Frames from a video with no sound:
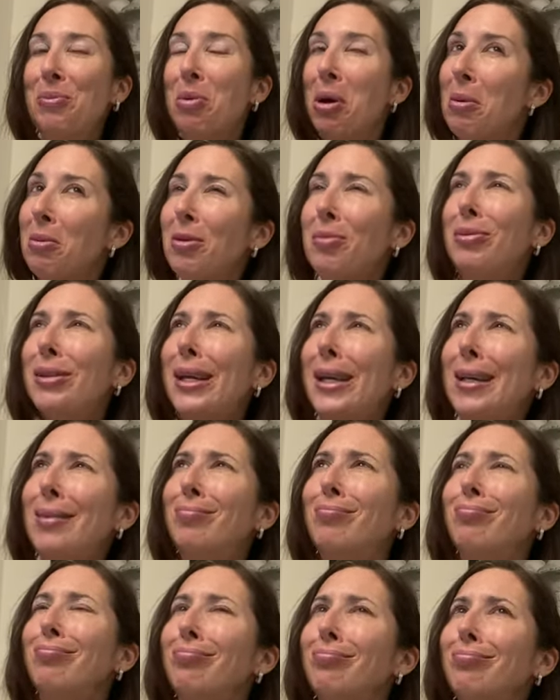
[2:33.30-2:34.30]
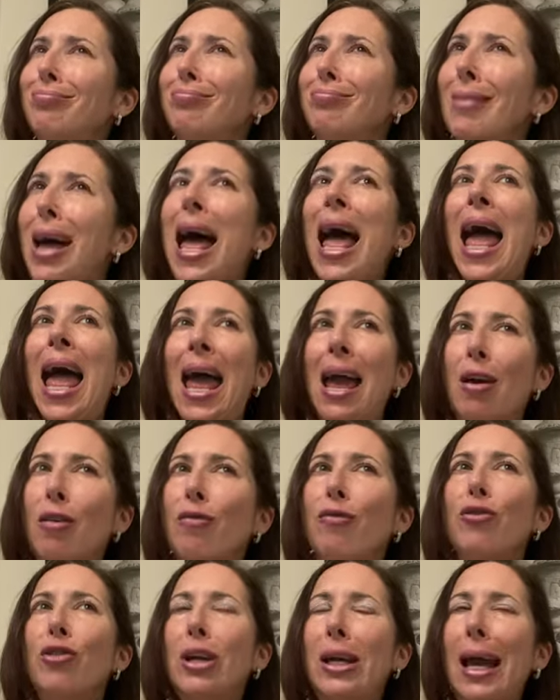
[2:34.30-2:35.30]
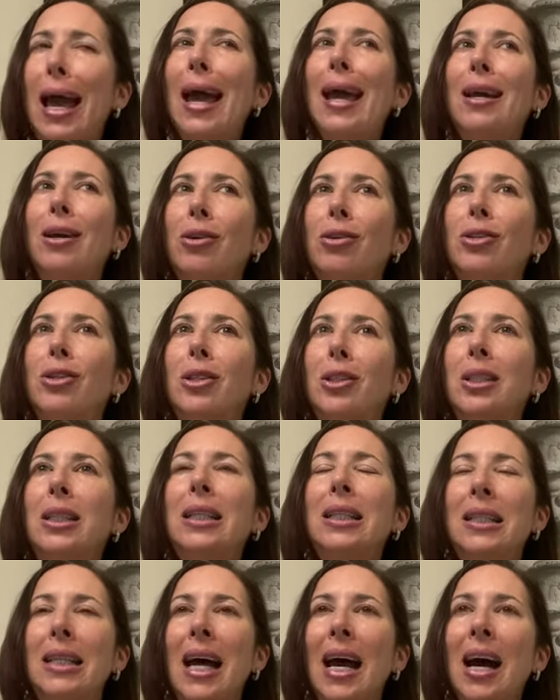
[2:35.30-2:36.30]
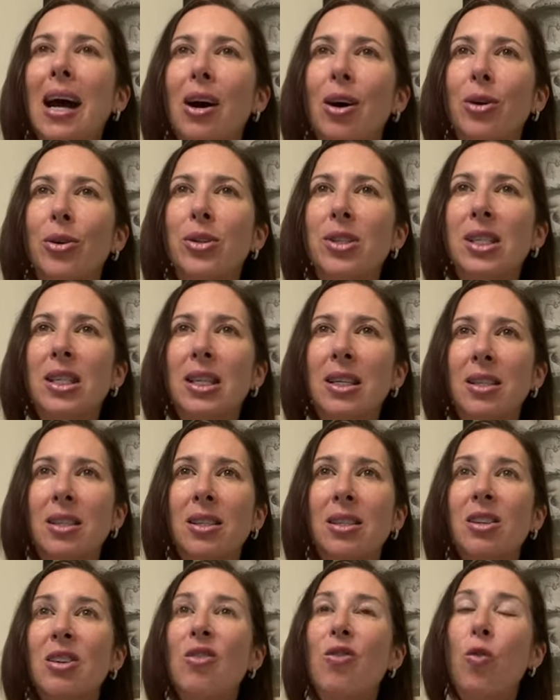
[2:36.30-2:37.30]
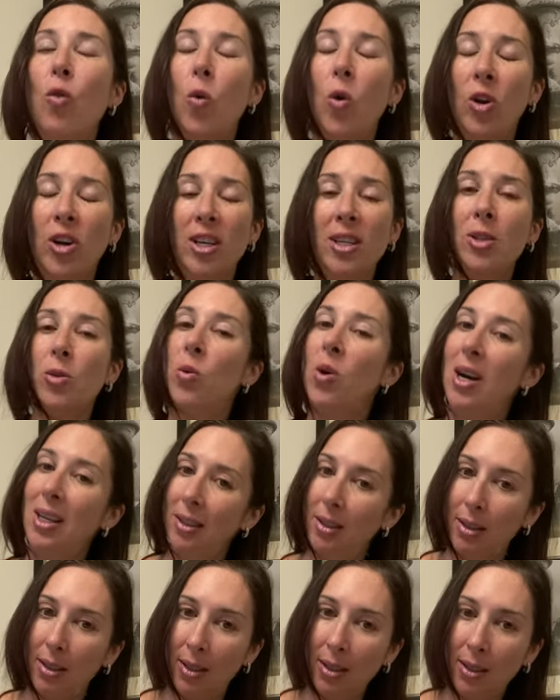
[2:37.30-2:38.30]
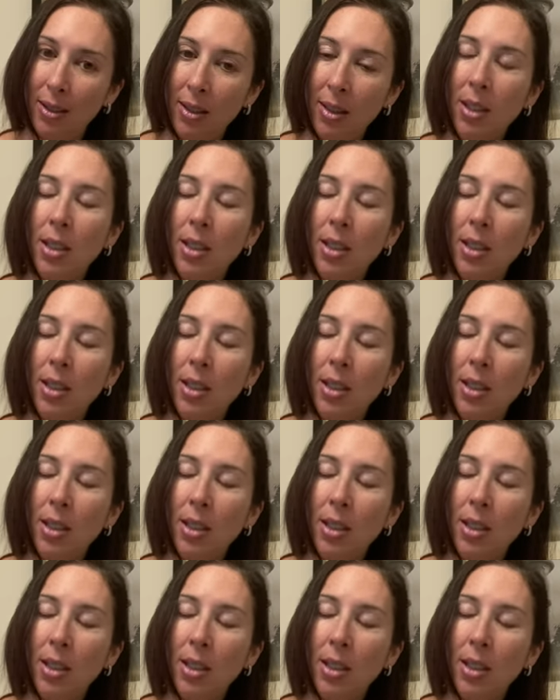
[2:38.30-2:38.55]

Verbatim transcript: probably every angle in the house is fuori squadra.